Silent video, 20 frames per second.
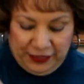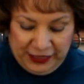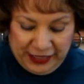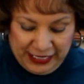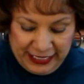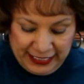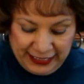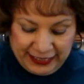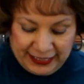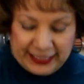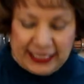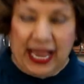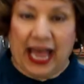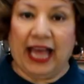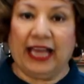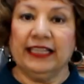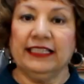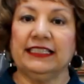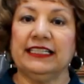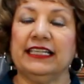This
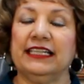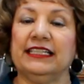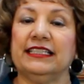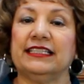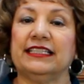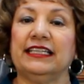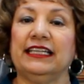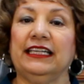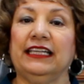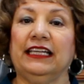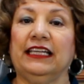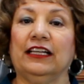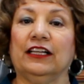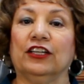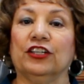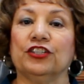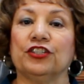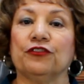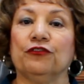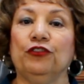side is the
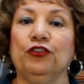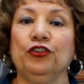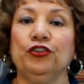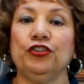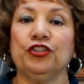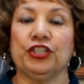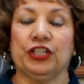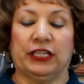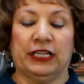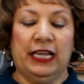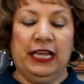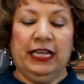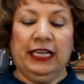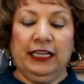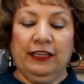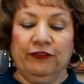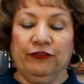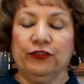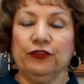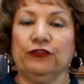English version.
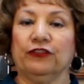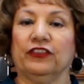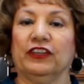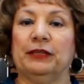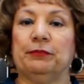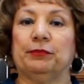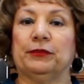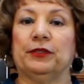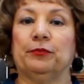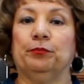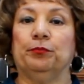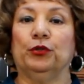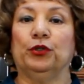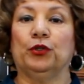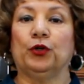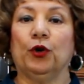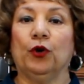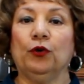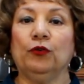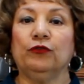If you flip the
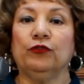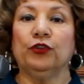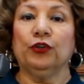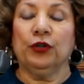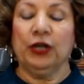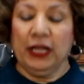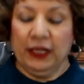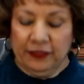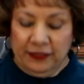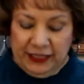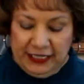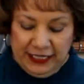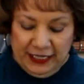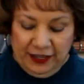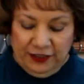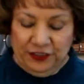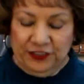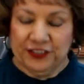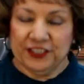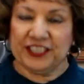book over, the
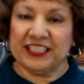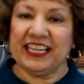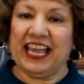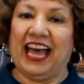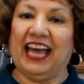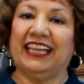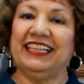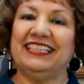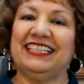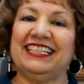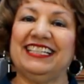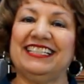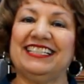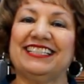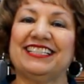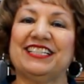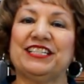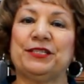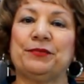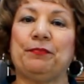other side
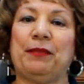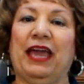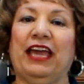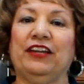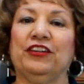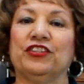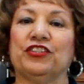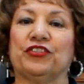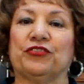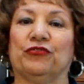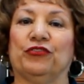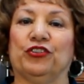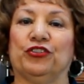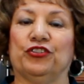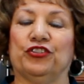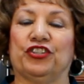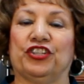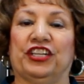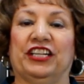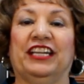is the Spanish
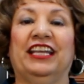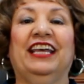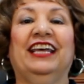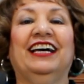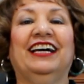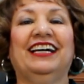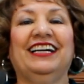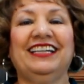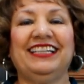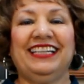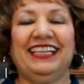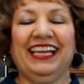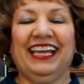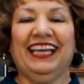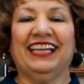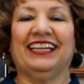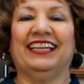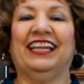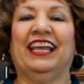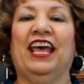version.
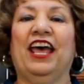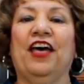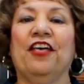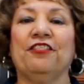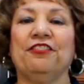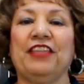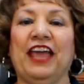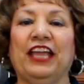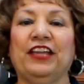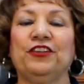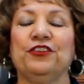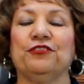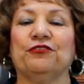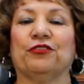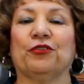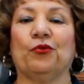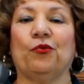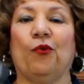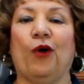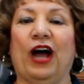Again, thank you
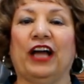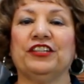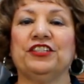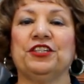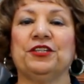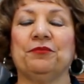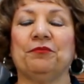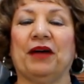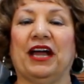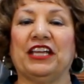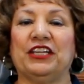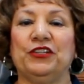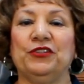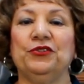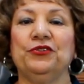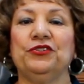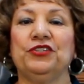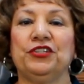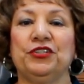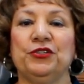for watching my
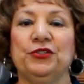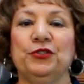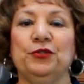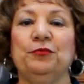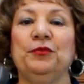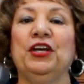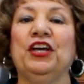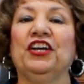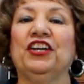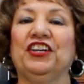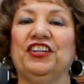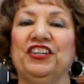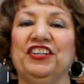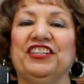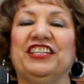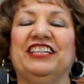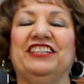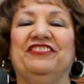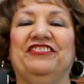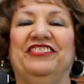YouTube
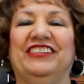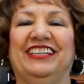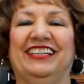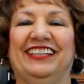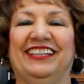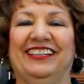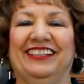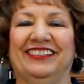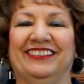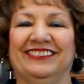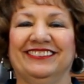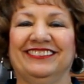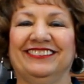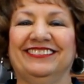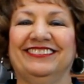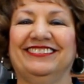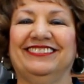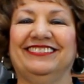cooking video.